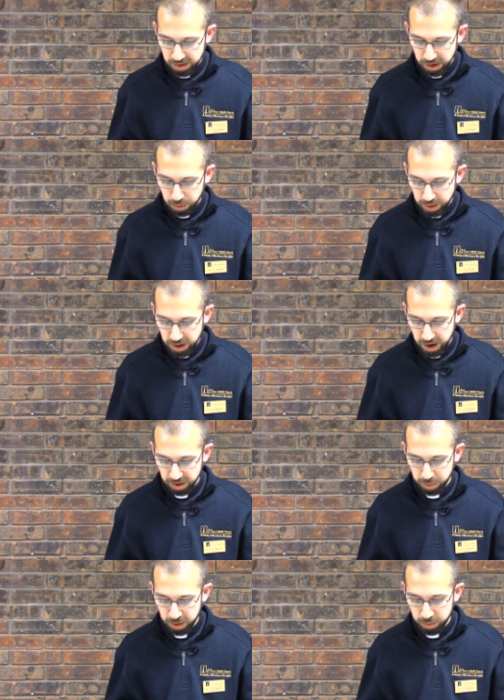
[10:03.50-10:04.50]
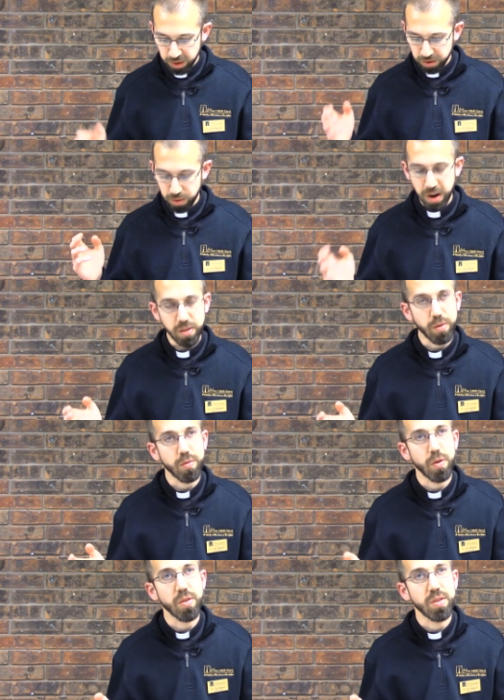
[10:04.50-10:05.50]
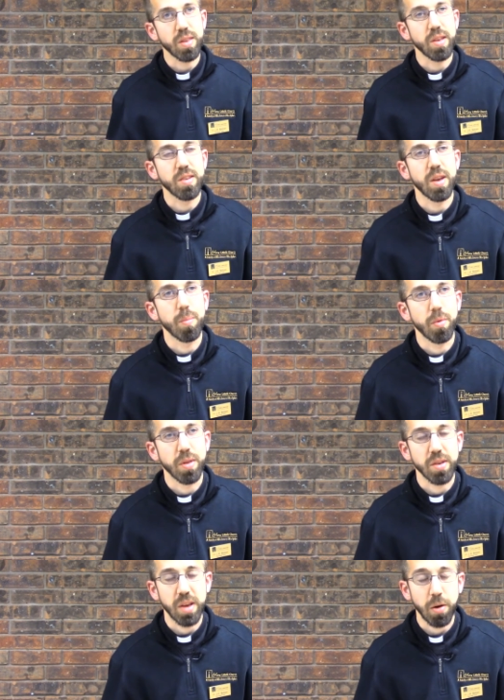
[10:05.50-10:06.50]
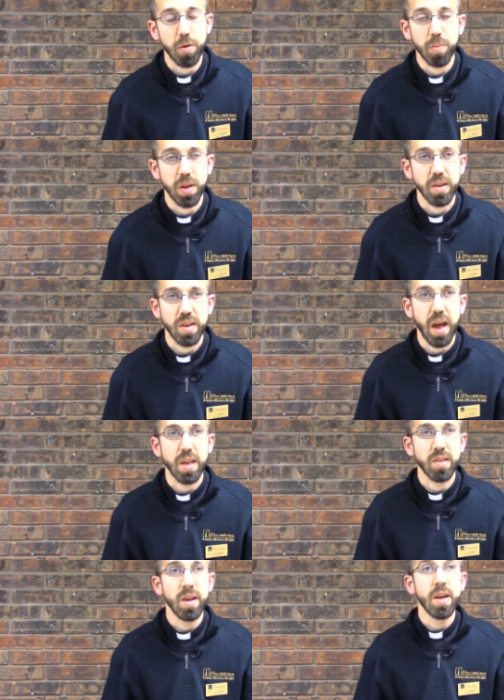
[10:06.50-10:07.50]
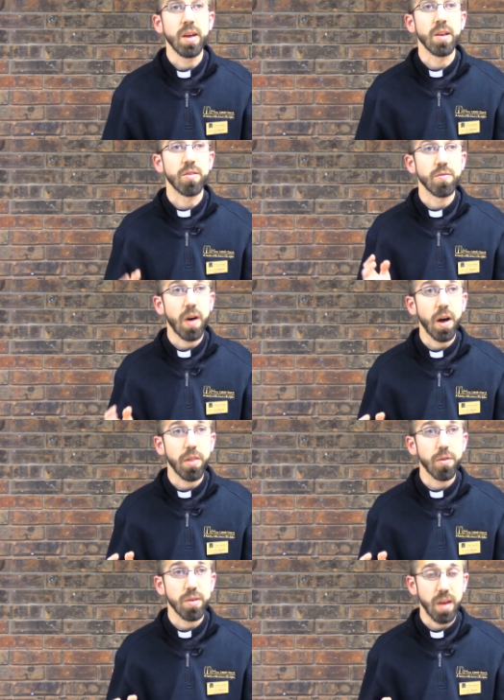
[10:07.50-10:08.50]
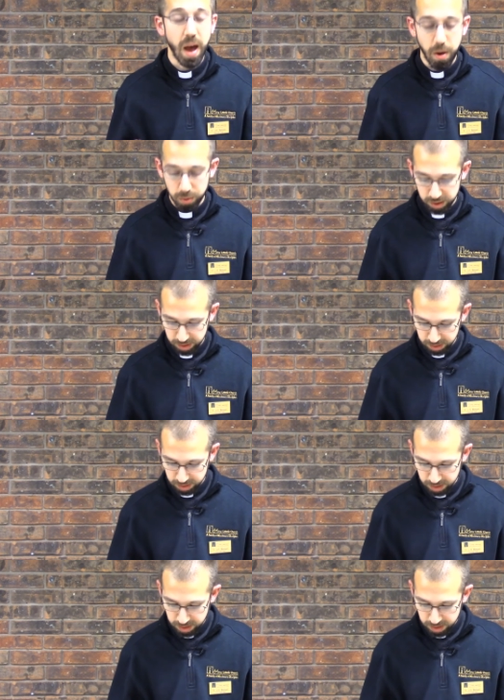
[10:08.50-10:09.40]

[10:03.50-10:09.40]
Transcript: is the only gospel in which Christ refers to this temple, this sacred place, as his Father's house.